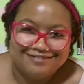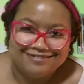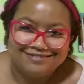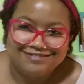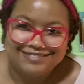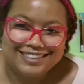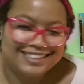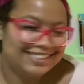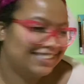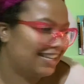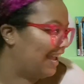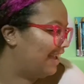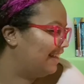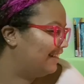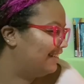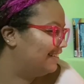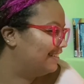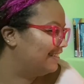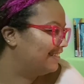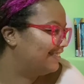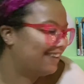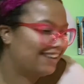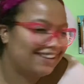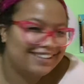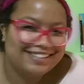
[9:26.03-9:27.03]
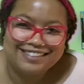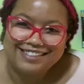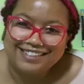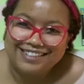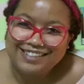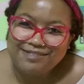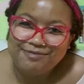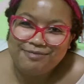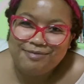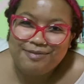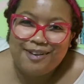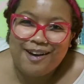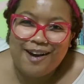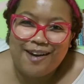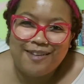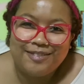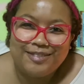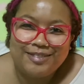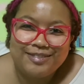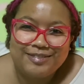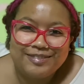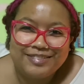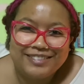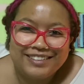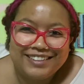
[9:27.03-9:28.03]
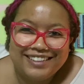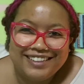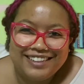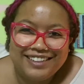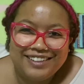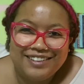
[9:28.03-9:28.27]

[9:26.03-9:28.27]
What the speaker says: Does that look crazy? Probably.